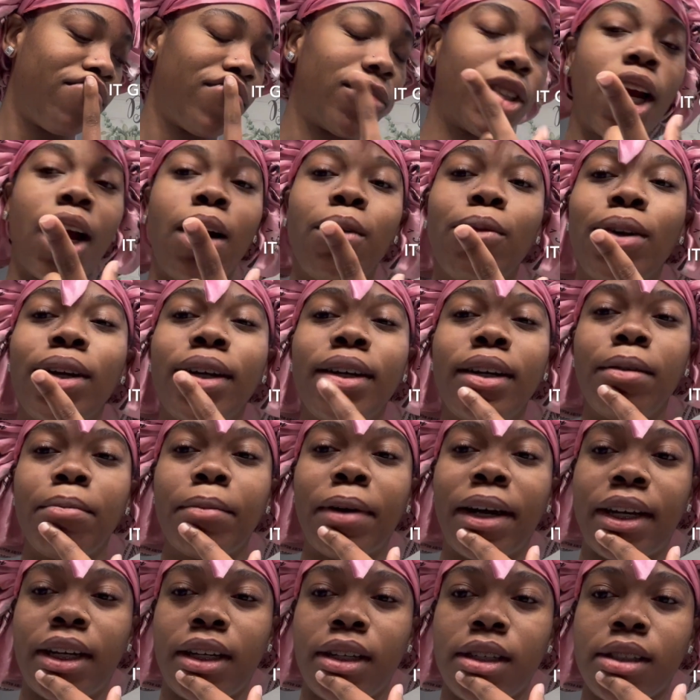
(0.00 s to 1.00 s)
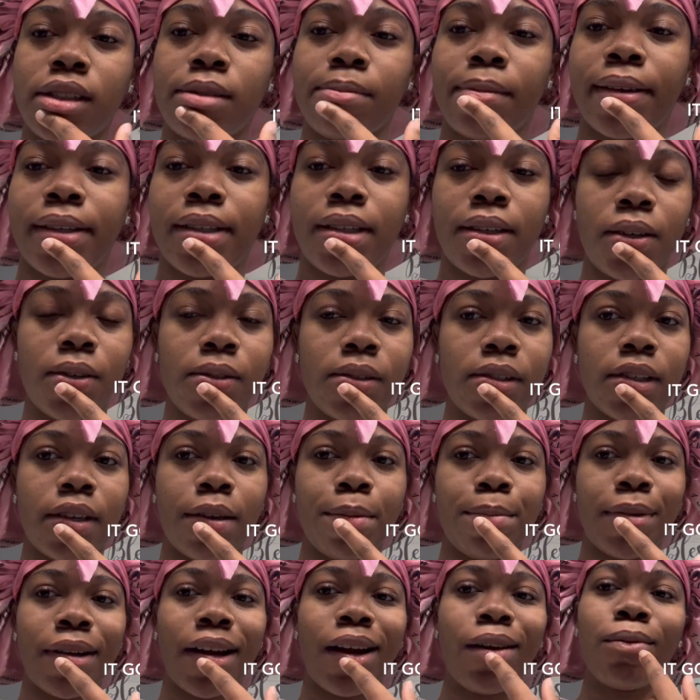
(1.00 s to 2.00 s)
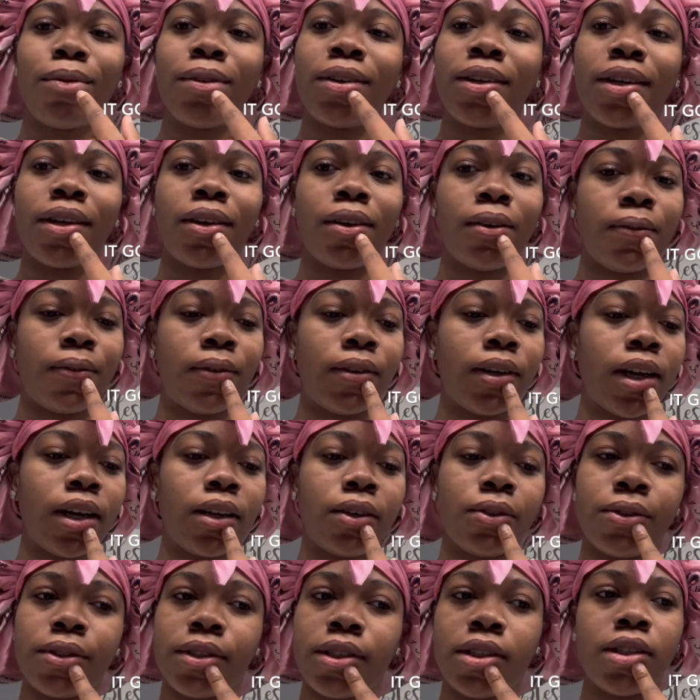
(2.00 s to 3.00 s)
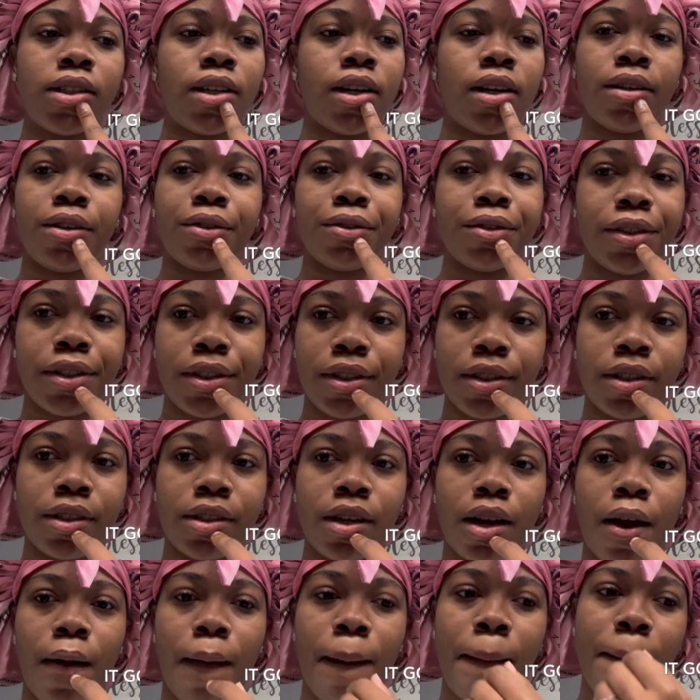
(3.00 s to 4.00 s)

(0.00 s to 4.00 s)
I really need my nails and my toes done, but I really don't feel like doing shit on this side.